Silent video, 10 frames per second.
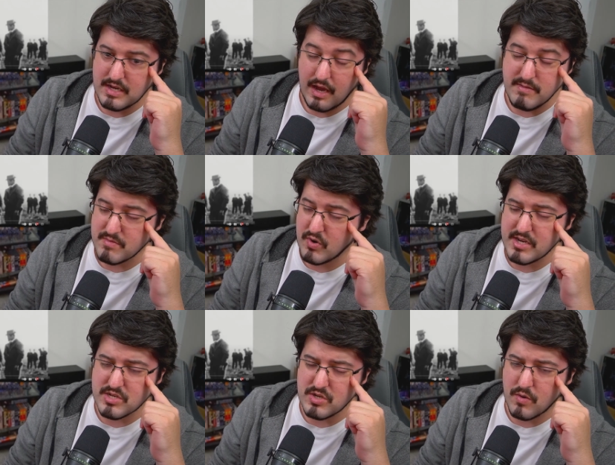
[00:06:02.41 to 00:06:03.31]
I'm
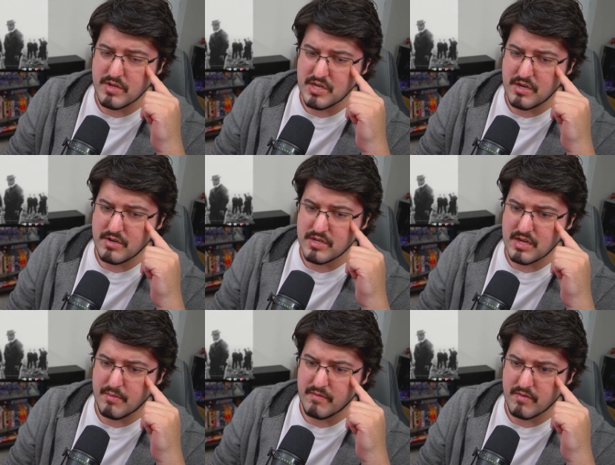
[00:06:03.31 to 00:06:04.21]
surprised no one in security
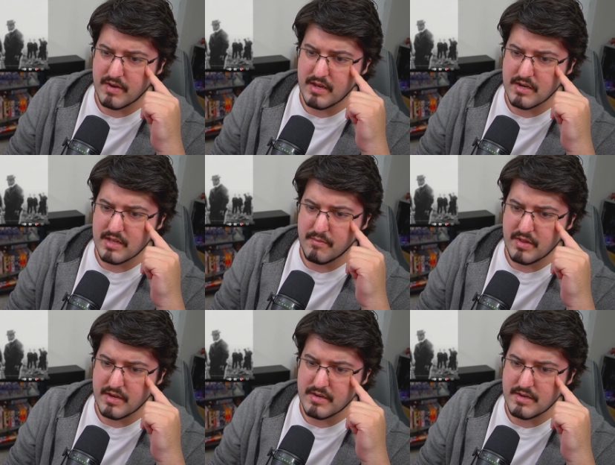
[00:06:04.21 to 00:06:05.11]
stopped him from getting into that
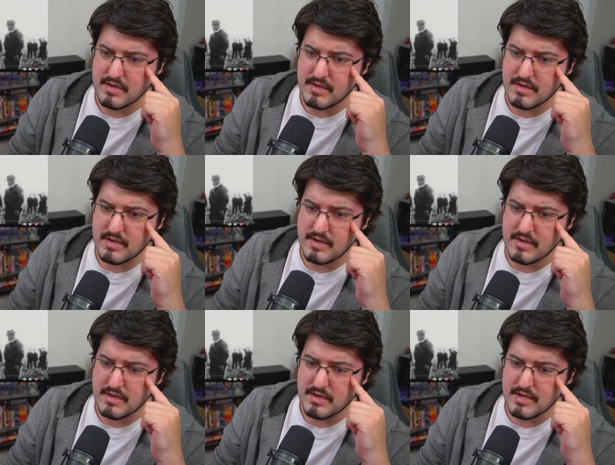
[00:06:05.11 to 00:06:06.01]
plane.
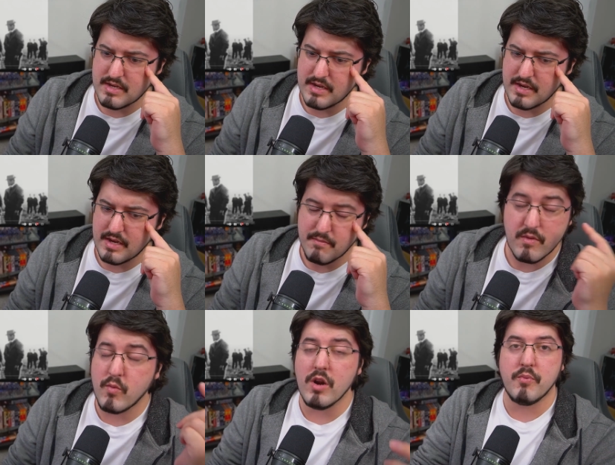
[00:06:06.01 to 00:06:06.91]
Yeah. But
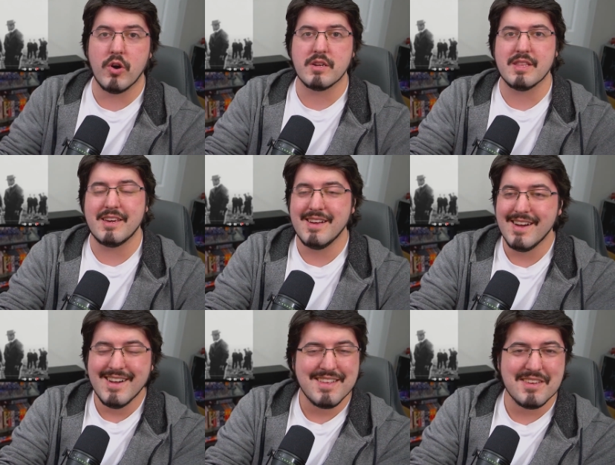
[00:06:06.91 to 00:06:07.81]
more importantly,
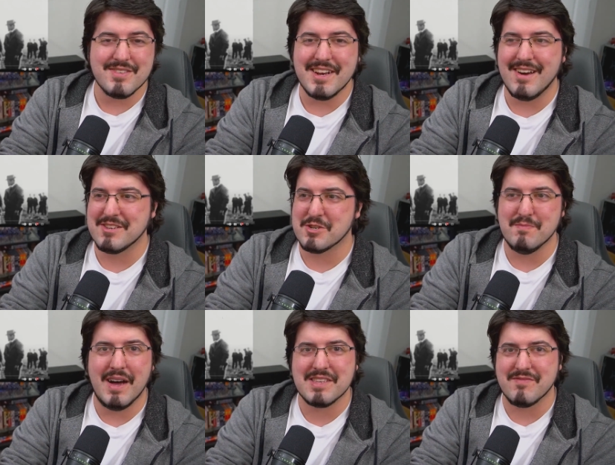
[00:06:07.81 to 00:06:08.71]
this right now is just
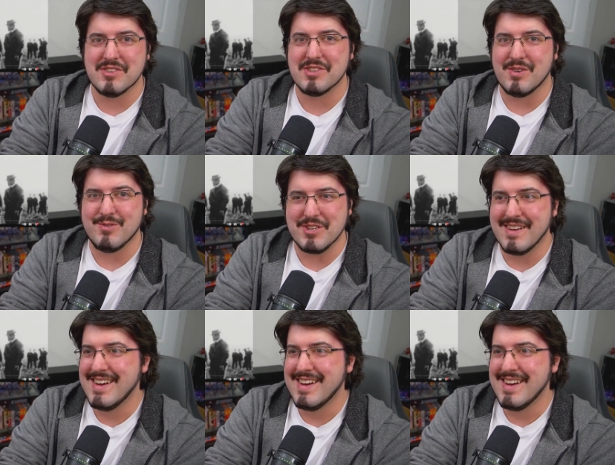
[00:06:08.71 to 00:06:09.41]
massive nostalgia.